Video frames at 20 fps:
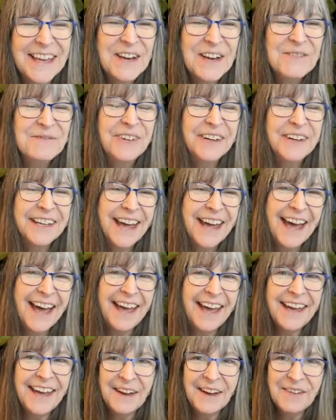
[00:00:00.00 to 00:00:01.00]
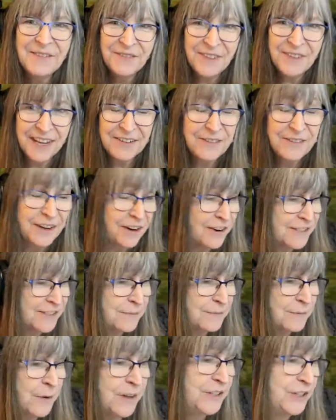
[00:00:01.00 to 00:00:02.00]
but and there are
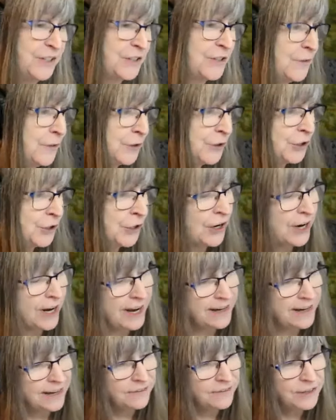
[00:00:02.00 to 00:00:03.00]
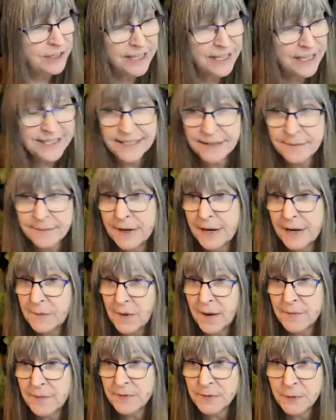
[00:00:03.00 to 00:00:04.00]
some questions for sure, and I've collected them and I
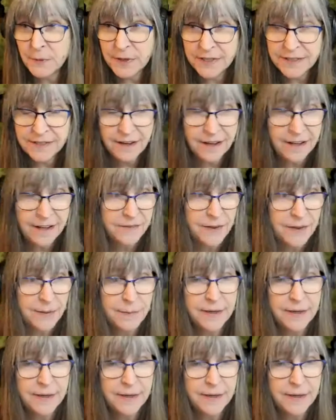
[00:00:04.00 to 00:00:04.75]
promise we'll get to all of them.